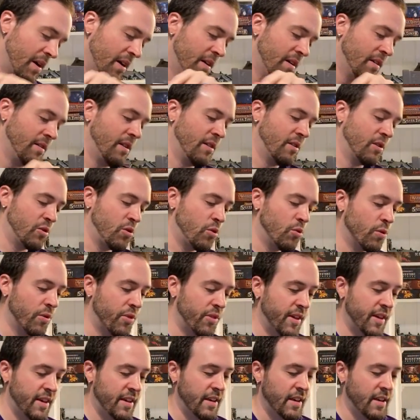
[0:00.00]
The other cool
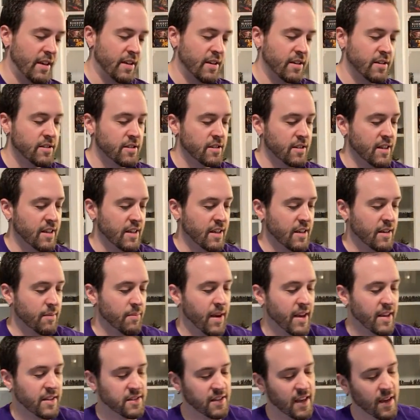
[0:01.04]
thing is the
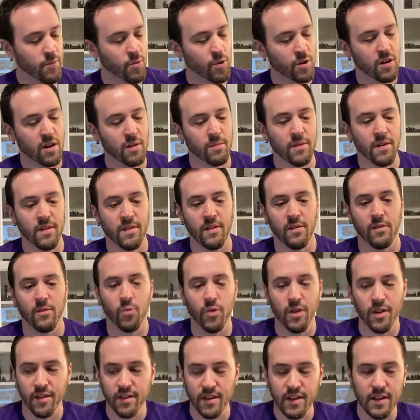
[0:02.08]
base game will come with one
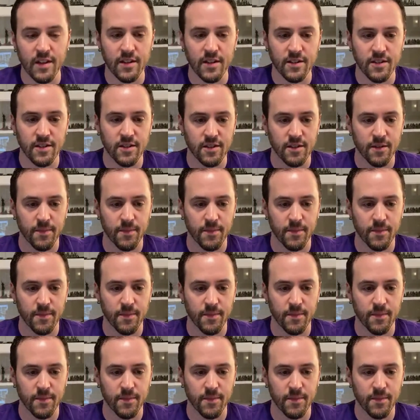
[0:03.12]
of these.